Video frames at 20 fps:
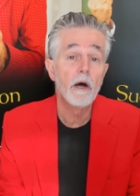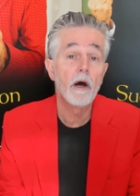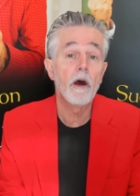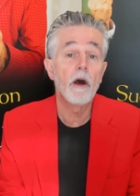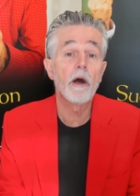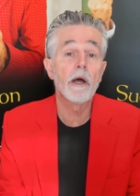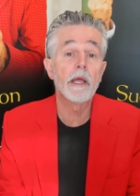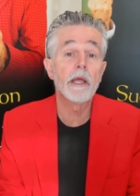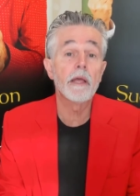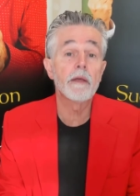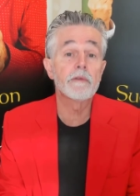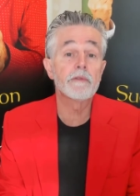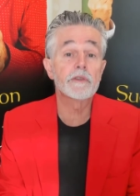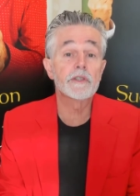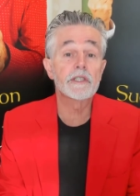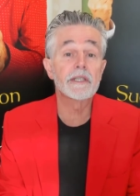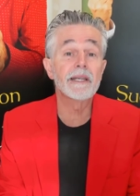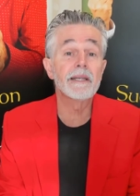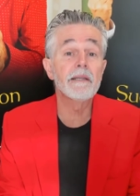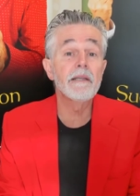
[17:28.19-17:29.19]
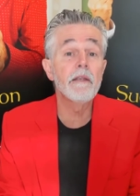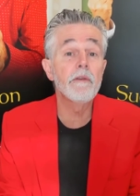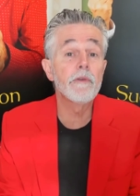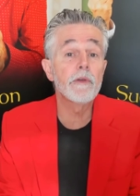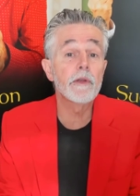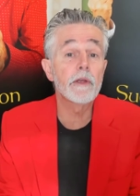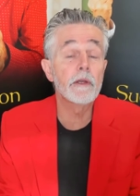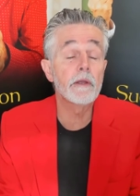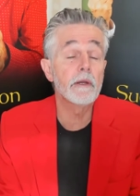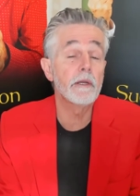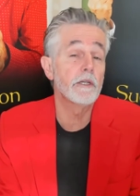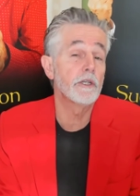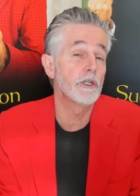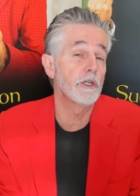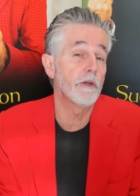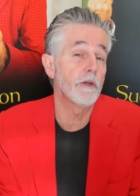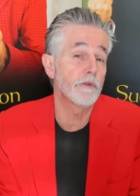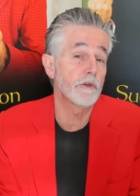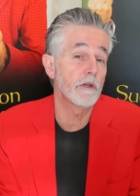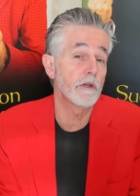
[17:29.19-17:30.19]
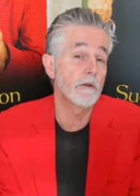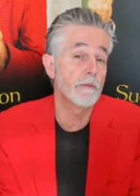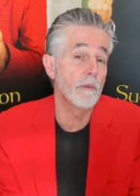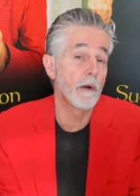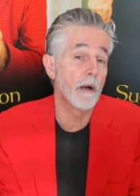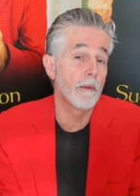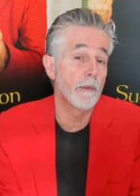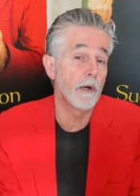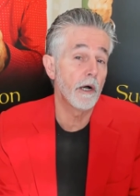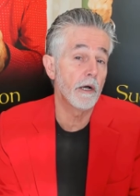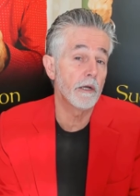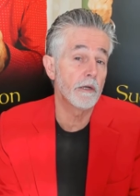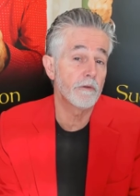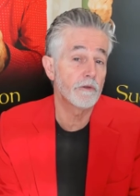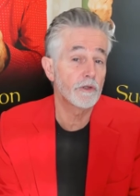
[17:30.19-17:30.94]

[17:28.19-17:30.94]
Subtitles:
I have significantly shifted my mind.